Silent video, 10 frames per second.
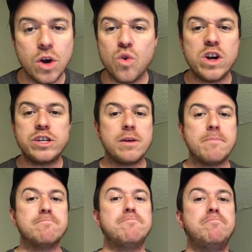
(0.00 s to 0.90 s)
which is a
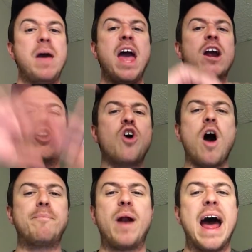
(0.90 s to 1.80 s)
bigger
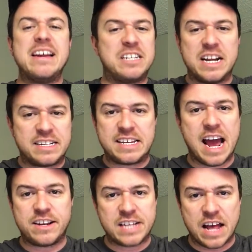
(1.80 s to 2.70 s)
corporation in the
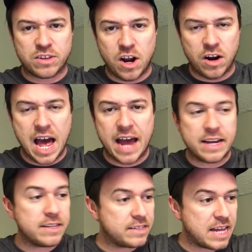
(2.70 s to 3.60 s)
state of South
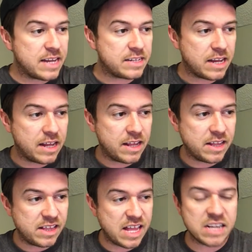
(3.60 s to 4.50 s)
Carolina, says
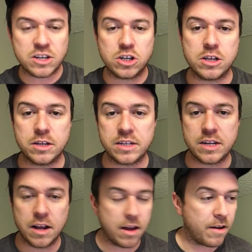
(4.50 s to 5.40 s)
this is
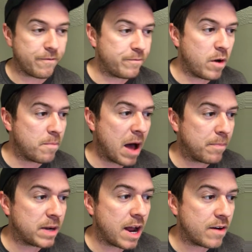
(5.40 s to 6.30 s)
the football
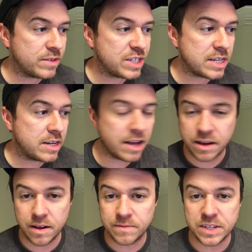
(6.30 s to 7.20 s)
player of
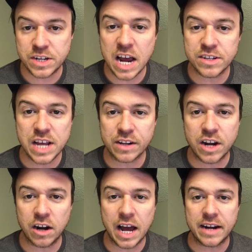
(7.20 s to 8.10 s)
the state of South
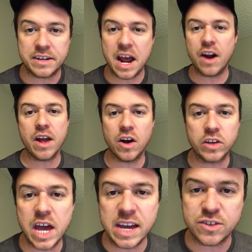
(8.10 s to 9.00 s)
Carolina,
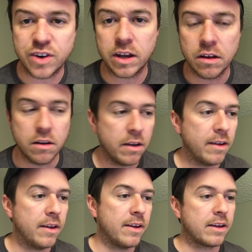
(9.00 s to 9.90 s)
Darion Kendrick.
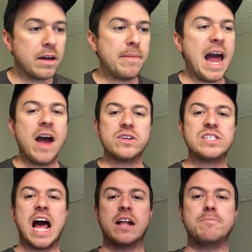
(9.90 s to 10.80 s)
Coming out of
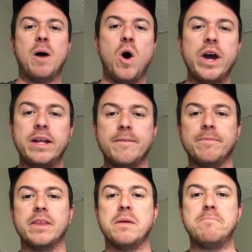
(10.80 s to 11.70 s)
South Point,
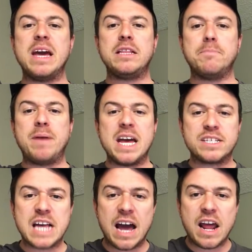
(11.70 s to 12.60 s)
beat the
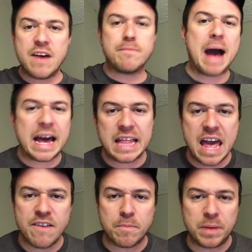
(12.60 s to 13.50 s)
piss out of everybody
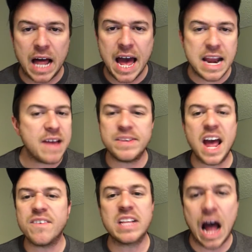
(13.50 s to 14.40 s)
they ever played, even
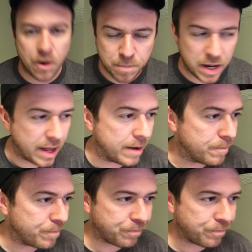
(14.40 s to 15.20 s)
ever thought of playing.